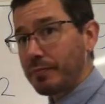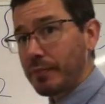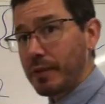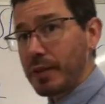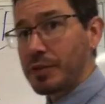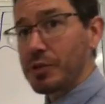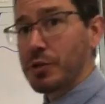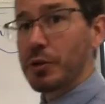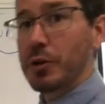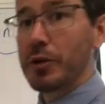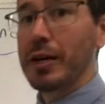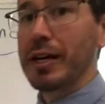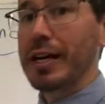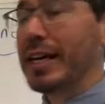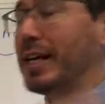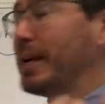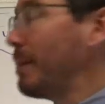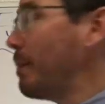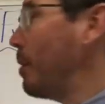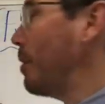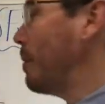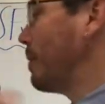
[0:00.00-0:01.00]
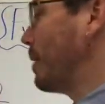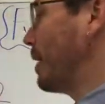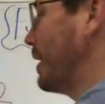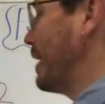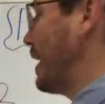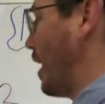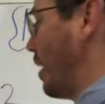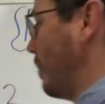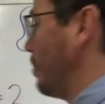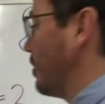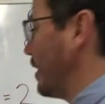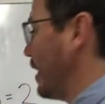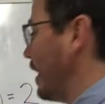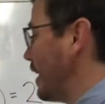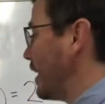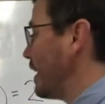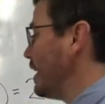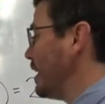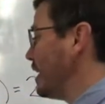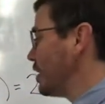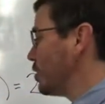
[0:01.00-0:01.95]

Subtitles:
So you're gonna input money, output candy.